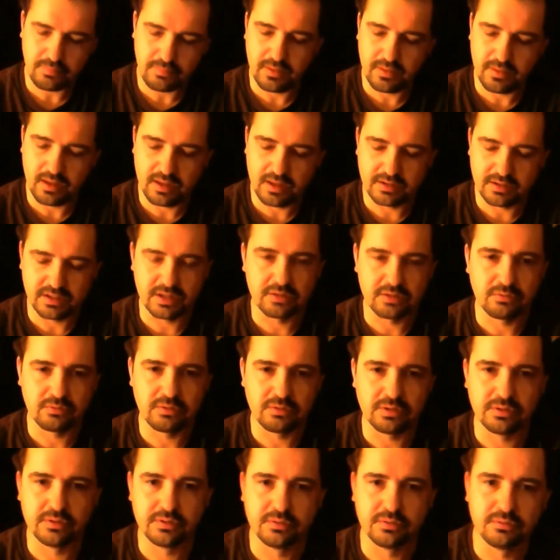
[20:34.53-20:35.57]
and the other one.
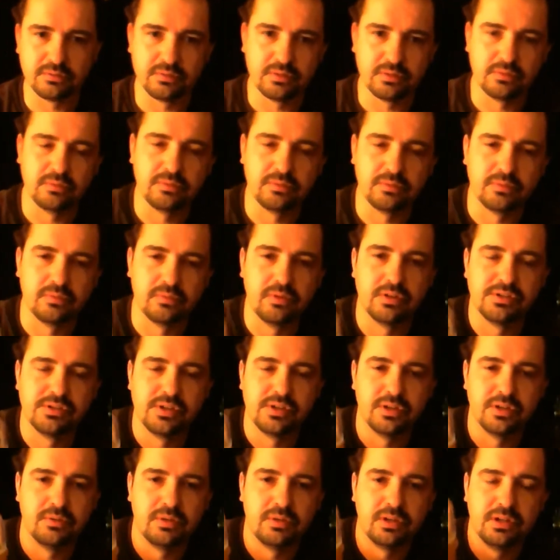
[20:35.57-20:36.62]
Well, I'll tell
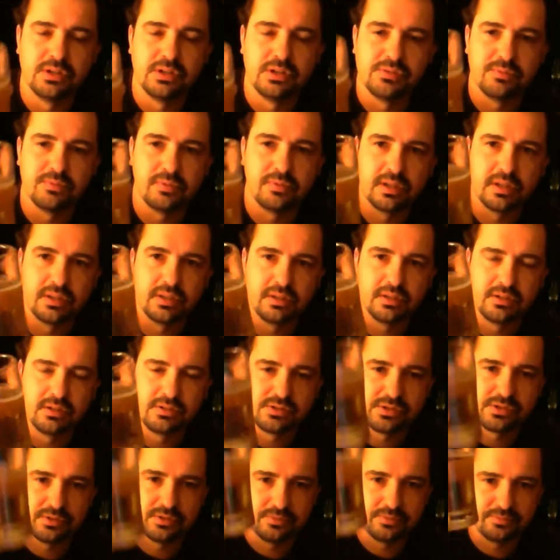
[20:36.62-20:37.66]
you what it is when we get there. So